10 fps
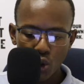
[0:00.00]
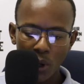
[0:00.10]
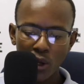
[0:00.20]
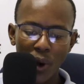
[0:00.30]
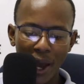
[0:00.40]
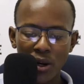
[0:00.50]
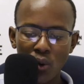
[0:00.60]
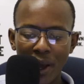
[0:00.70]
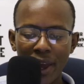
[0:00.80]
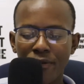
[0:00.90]
is where you
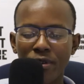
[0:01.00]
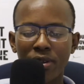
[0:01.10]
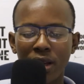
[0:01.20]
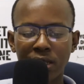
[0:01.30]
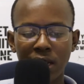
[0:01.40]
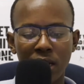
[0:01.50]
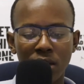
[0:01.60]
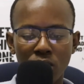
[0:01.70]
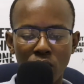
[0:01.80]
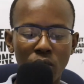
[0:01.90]
handle everything
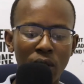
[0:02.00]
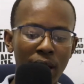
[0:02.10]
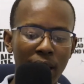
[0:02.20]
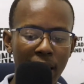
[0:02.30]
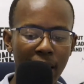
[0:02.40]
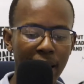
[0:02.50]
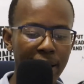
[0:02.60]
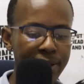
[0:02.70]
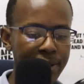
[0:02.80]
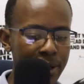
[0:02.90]
technical
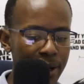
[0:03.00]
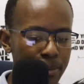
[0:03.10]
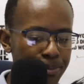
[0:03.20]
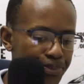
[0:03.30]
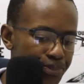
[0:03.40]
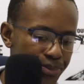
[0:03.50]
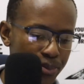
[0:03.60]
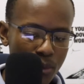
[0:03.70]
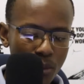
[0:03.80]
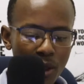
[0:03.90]
and
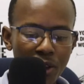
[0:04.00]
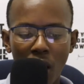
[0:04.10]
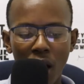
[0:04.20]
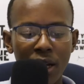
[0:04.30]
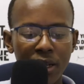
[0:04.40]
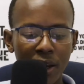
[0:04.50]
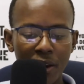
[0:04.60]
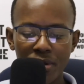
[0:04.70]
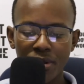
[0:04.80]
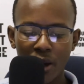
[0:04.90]
and
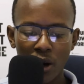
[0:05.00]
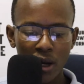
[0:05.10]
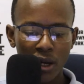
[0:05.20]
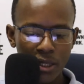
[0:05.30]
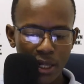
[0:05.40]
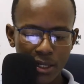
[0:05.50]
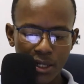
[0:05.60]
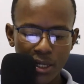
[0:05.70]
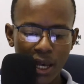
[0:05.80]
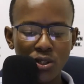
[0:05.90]
everything that
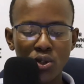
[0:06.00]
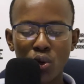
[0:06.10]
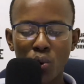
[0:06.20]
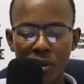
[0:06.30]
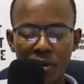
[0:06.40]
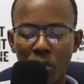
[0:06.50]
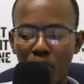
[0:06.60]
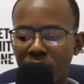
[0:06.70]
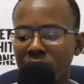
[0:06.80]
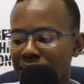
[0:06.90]
just has to do with the
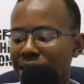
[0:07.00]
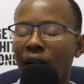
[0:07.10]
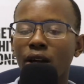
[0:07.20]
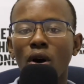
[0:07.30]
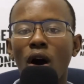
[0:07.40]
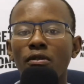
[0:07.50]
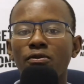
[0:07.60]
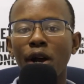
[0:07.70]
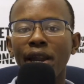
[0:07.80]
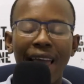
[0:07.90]
business side of
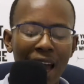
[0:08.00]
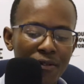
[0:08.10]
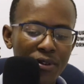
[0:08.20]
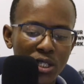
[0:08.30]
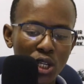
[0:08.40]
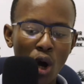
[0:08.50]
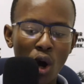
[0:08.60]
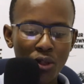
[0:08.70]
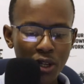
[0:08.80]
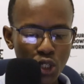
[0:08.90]
running adverts.
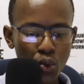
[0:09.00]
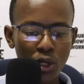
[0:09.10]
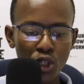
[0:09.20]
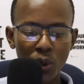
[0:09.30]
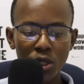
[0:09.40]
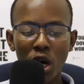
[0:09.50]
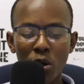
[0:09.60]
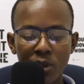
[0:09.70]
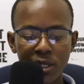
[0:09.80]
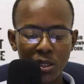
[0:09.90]
This is where you do it on
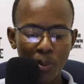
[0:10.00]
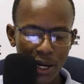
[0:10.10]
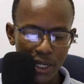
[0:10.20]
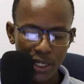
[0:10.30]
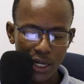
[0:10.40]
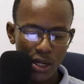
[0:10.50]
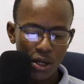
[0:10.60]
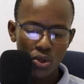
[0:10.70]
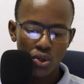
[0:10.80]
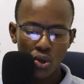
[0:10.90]
Business Manager.
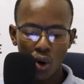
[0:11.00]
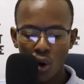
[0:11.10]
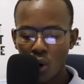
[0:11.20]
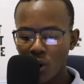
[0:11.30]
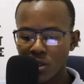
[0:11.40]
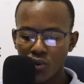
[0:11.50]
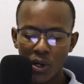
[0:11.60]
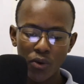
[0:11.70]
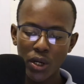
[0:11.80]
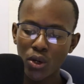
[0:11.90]
So it's
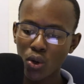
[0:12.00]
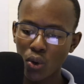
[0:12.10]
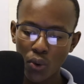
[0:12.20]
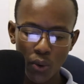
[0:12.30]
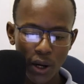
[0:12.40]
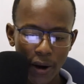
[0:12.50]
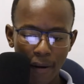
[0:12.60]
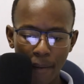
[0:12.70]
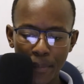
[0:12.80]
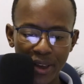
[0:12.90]
really, really cool.
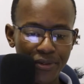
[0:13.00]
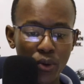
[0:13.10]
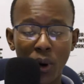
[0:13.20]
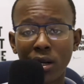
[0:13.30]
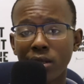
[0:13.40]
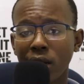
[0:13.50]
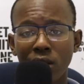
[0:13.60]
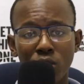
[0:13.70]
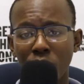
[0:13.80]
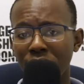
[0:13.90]
If you want, I
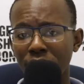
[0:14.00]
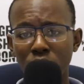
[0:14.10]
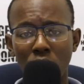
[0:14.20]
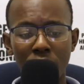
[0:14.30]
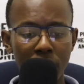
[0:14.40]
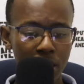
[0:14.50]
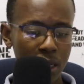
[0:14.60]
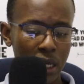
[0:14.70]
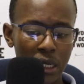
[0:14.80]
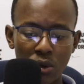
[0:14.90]
can do a video on it.
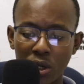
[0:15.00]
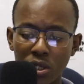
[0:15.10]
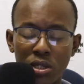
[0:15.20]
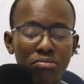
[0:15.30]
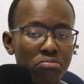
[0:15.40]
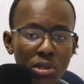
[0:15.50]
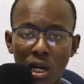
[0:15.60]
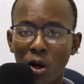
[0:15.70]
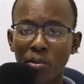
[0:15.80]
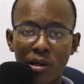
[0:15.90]
You can just
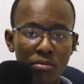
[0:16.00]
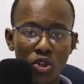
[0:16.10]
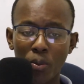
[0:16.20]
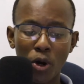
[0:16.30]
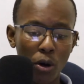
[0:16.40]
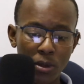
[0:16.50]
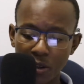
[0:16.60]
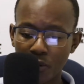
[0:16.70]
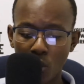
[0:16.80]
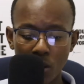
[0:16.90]
tell me, drop a comment
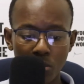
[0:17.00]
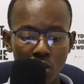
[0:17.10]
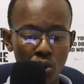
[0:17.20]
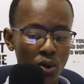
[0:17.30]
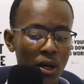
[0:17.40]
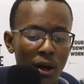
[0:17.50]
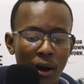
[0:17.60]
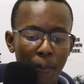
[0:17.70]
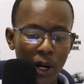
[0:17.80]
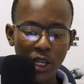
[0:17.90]
if you want me to.
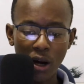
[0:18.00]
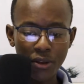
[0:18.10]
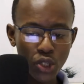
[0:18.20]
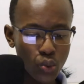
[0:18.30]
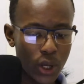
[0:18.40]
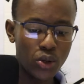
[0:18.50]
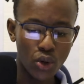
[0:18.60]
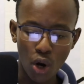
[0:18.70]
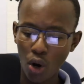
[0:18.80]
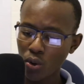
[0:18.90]
But yeah, this is where you
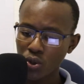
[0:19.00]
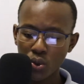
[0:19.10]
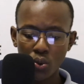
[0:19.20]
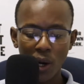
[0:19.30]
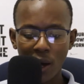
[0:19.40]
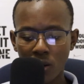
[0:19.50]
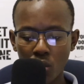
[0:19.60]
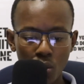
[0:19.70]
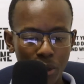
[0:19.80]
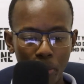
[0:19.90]
go to
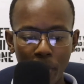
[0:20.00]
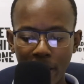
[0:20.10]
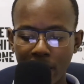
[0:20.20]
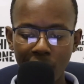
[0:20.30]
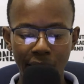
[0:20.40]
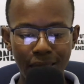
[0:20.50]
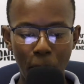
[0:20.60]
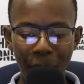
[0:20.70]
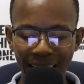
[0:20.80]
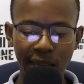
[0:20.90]
handle the
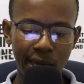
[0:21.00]
back